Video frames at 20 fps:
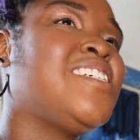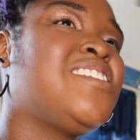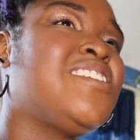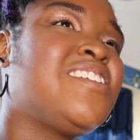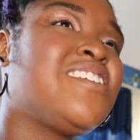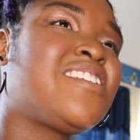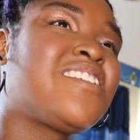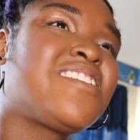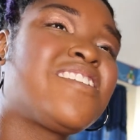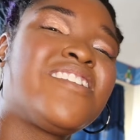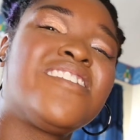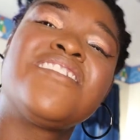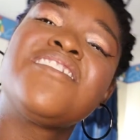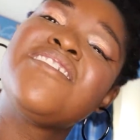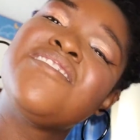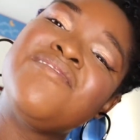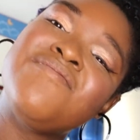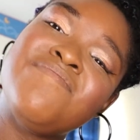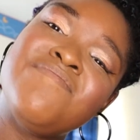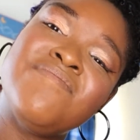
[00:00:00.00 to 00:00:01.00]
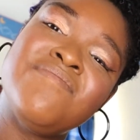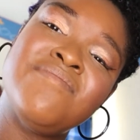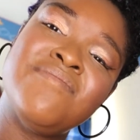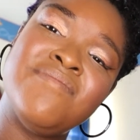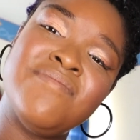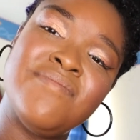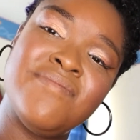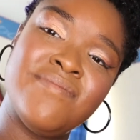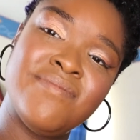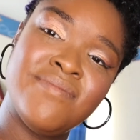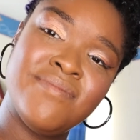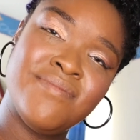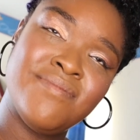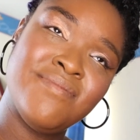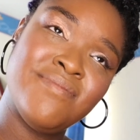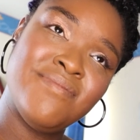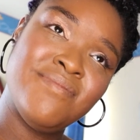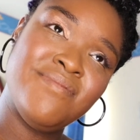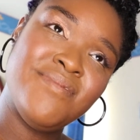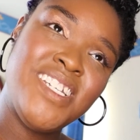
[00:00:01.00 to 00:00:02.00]
It just,
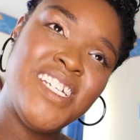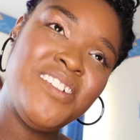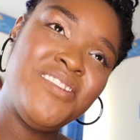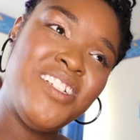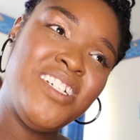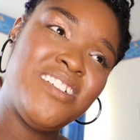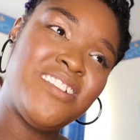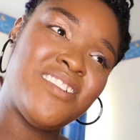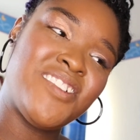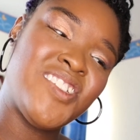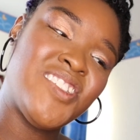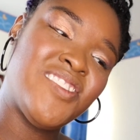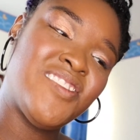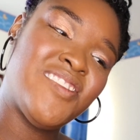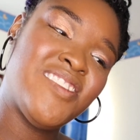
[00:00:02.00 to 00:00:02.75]
I don't know.